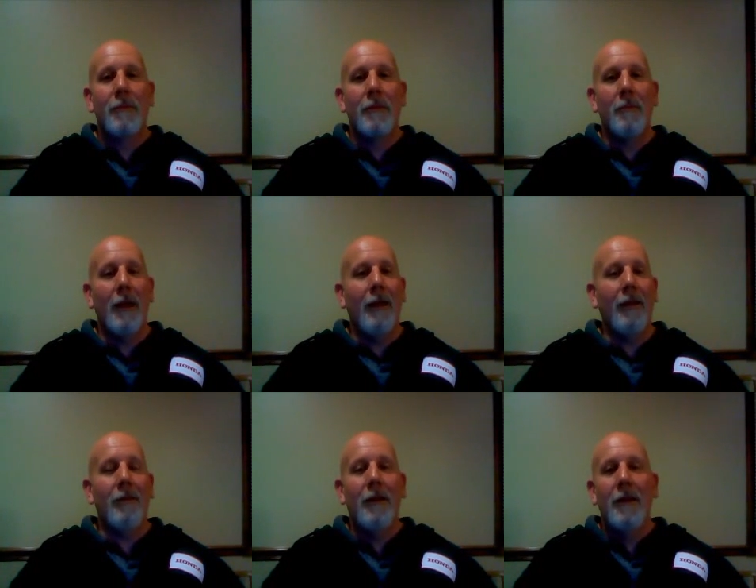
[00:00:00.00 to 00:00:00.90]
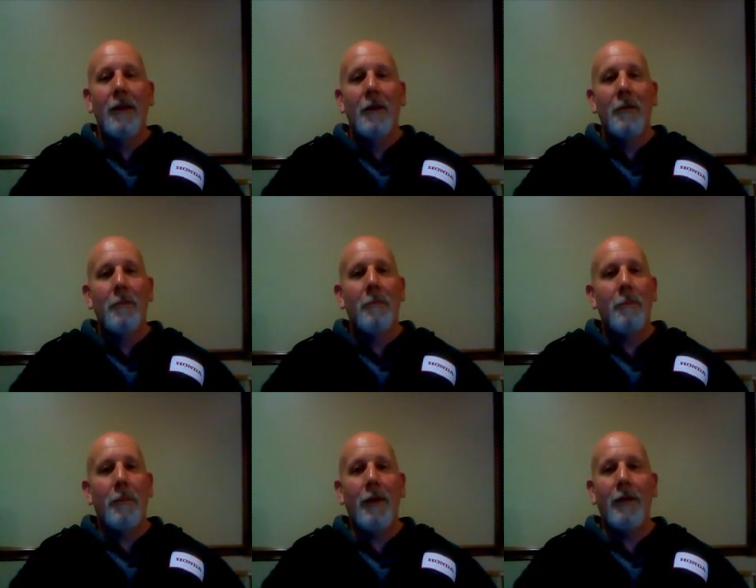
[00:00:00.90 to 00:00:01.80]
May
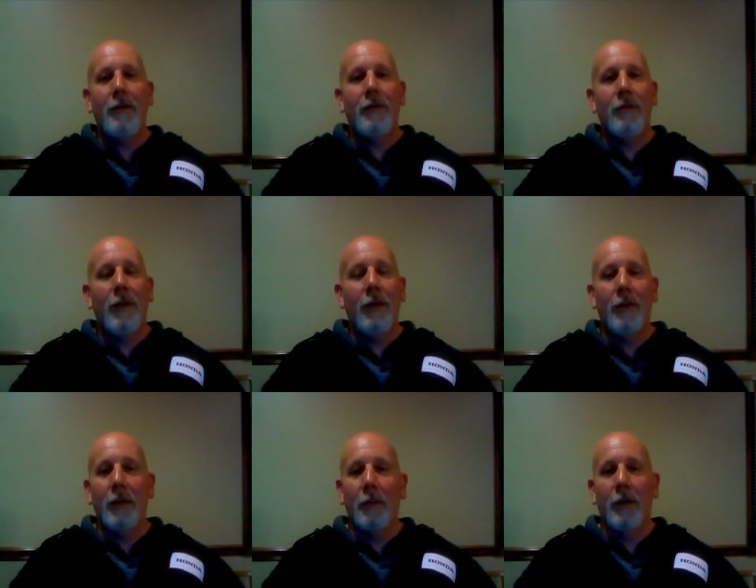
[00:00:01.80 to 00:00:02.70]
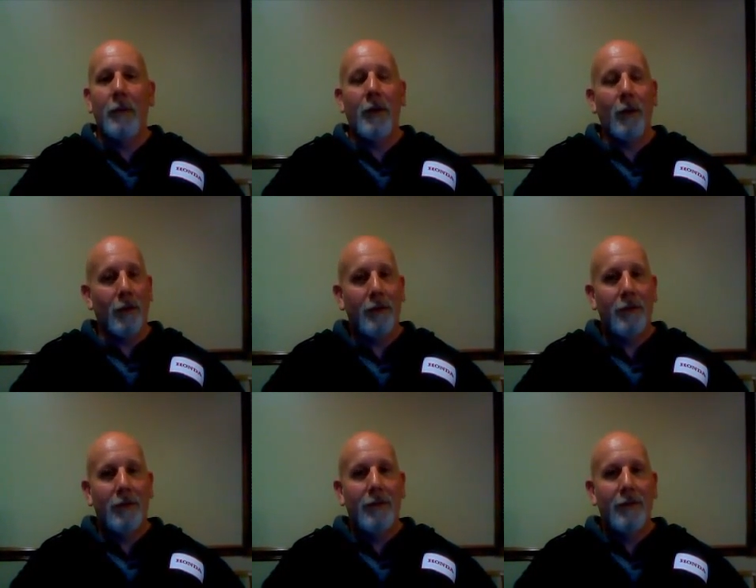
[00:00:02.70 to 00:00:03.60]
peace, faith, and liberty be yours.
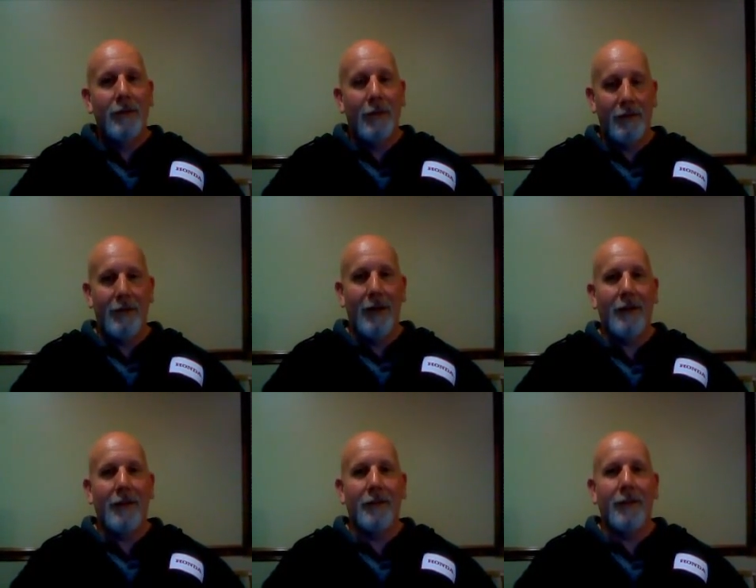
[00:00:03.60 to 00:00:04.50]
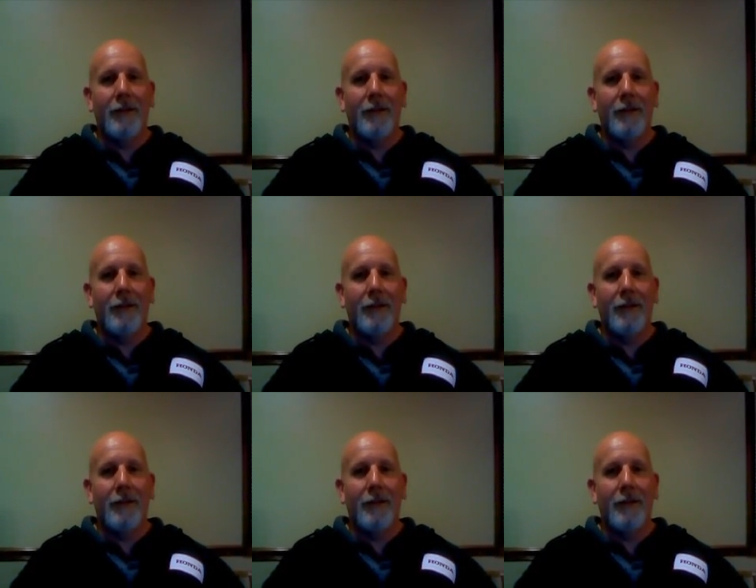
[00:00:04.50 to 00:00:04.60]
This is Don Kissick.